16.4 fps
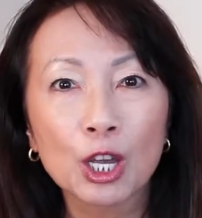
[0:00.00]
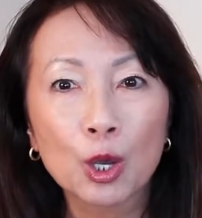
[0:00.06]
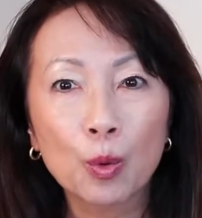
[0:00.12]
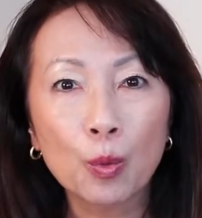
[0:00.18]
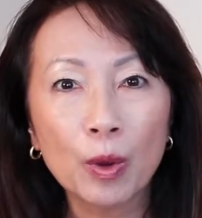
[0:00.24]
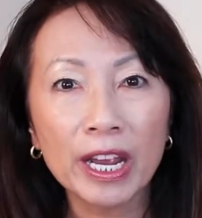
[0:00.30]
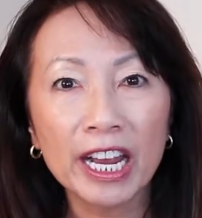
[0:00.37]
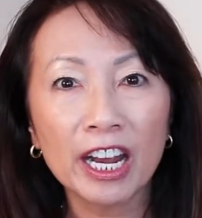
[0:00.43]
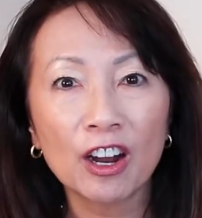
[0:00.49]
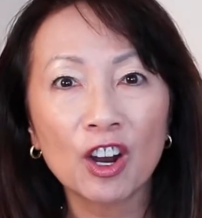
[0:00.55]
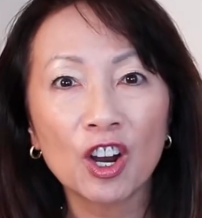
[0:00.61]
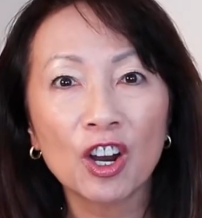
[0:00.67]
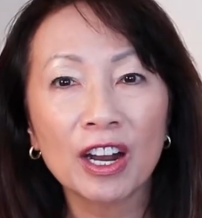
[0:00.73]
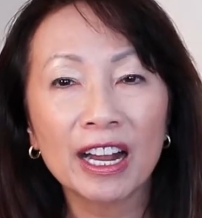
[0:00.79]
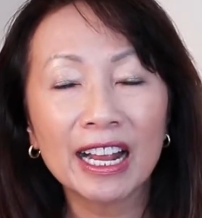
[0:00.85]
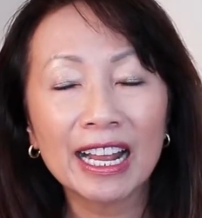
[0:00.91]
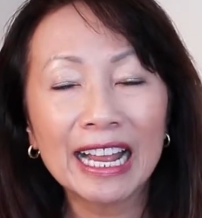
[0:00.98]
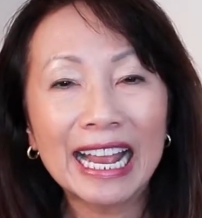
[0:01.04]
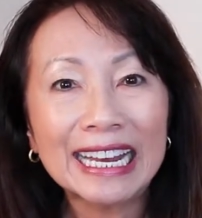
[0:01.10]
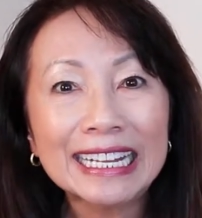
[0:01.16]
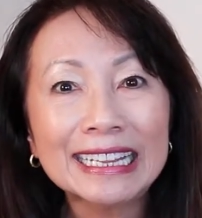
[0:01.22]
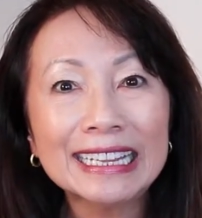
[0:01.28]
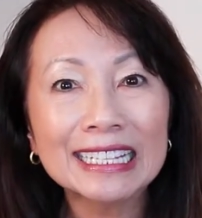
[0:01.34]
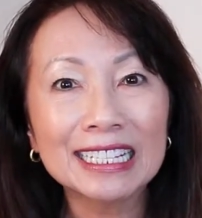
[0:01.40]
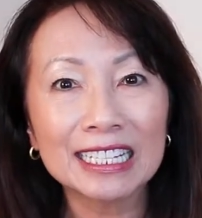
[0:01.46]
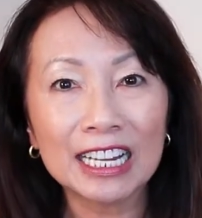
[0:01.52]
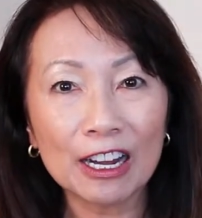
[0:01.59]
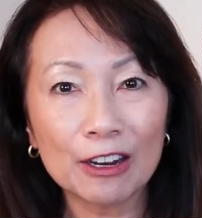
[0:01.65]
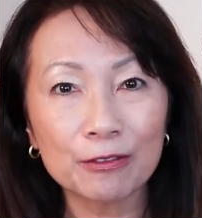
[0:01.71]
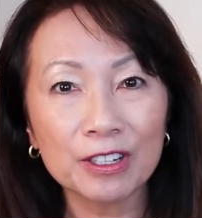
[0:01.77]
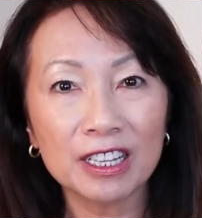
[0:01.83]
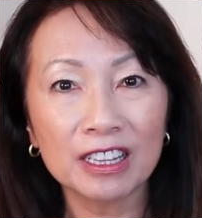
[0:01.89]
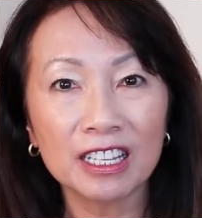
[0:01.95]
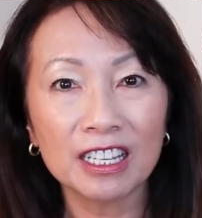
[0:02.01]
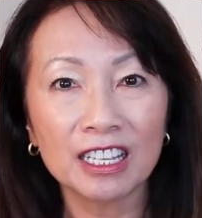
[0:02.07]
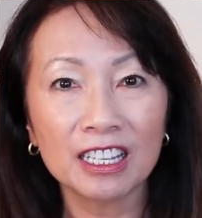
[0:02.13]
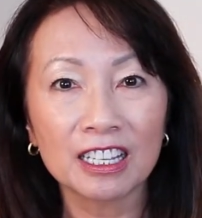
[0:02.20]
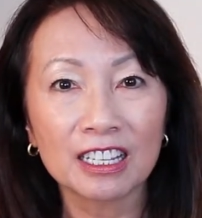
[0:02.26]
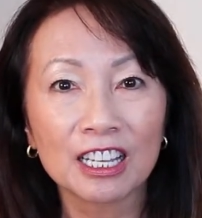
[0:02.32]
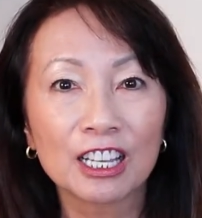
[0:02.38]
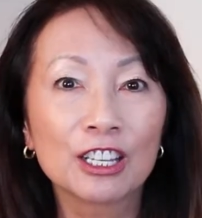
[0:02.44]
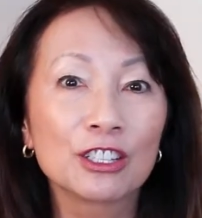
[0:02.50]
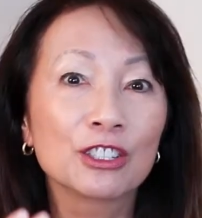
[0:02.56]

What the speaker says: where anything and everything